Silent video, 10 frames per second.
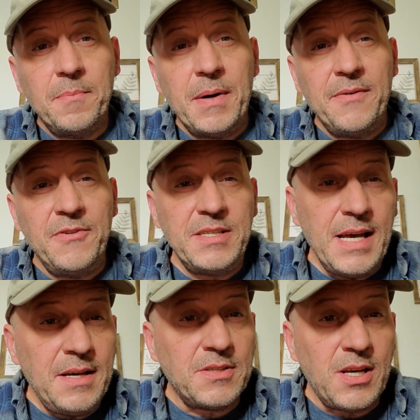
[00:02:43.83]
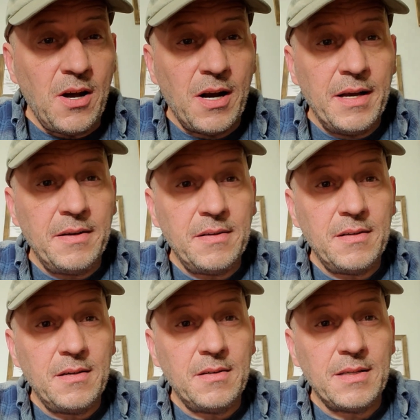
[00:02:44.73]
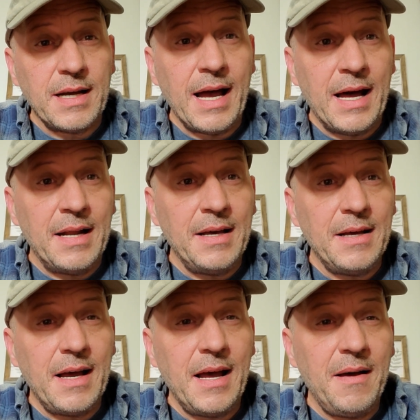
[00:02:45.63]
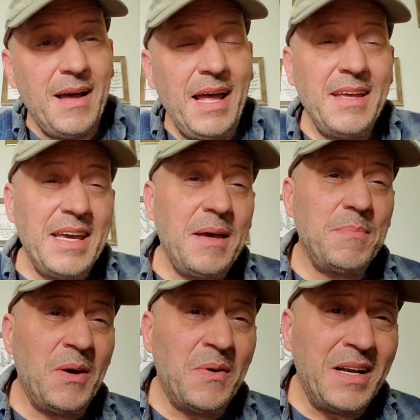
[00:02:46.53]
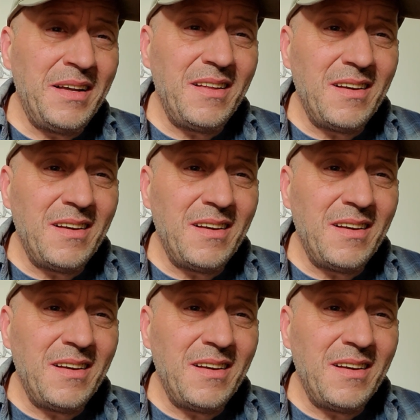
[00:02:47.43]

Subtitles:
But if you say you're sorry to God and you keep doing it,